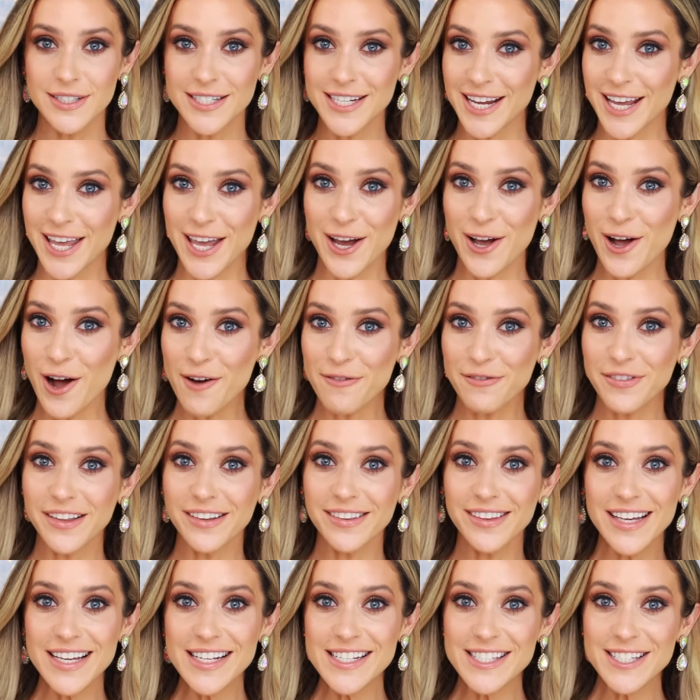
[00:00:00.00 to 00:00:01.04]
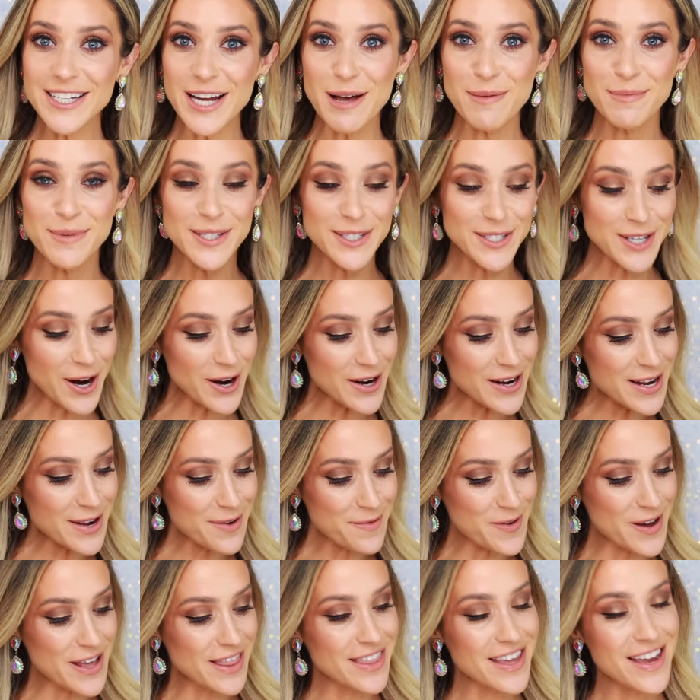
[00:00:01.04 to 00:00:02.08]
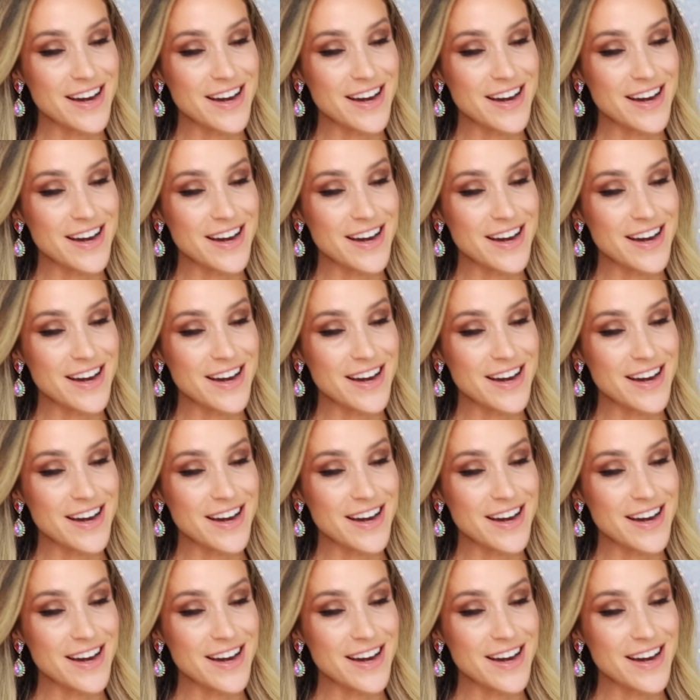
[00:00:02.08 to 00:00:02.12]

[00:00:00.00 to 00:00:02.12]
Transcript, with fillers: To kick off the list, I'm starting with